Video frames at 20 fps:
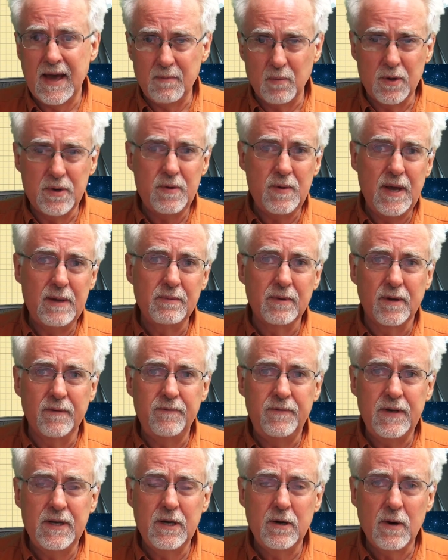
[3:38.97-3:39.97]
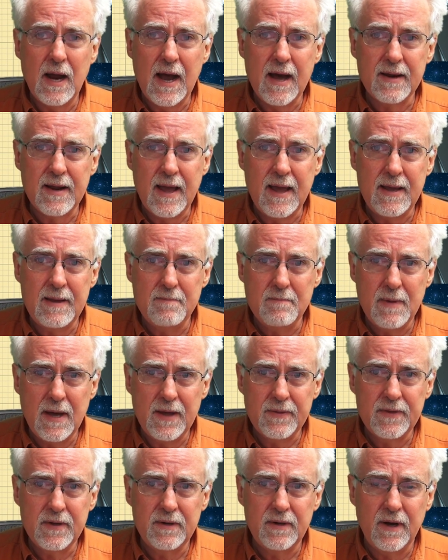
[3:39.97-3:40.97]
Were you able to figure out a
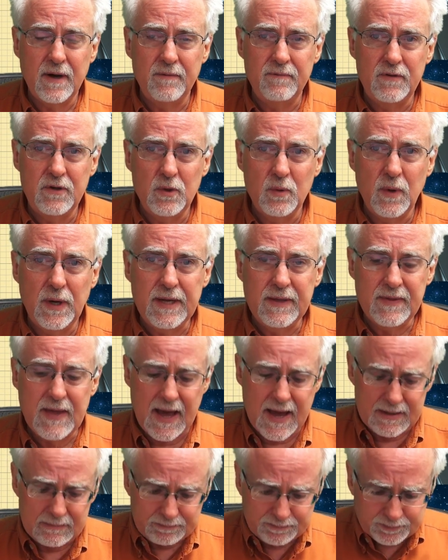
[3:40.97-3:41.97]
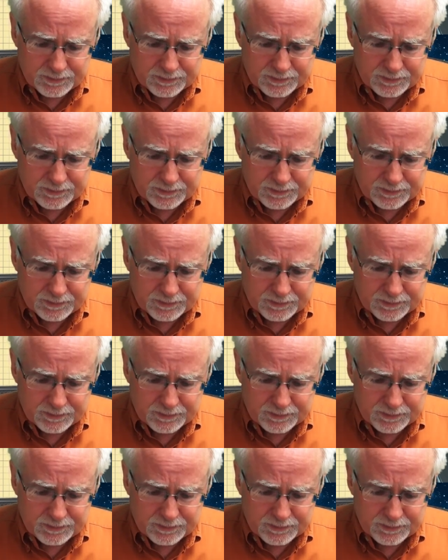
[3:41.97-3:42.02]
method of doing that?